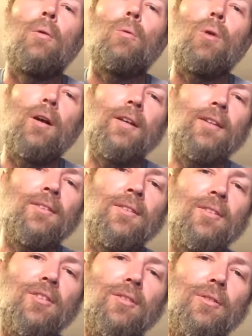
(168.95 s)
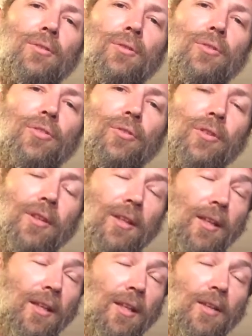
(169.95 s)
1, 2,
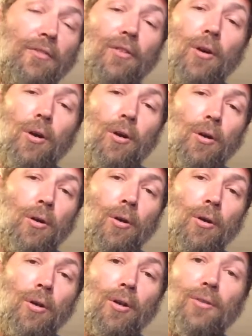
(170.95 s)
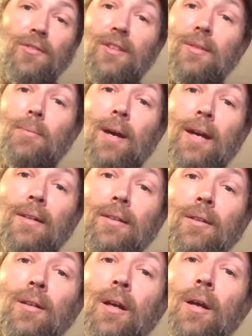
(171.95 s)
3, 4. D
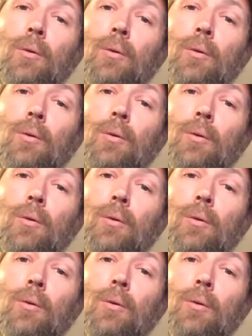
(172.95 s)
minor.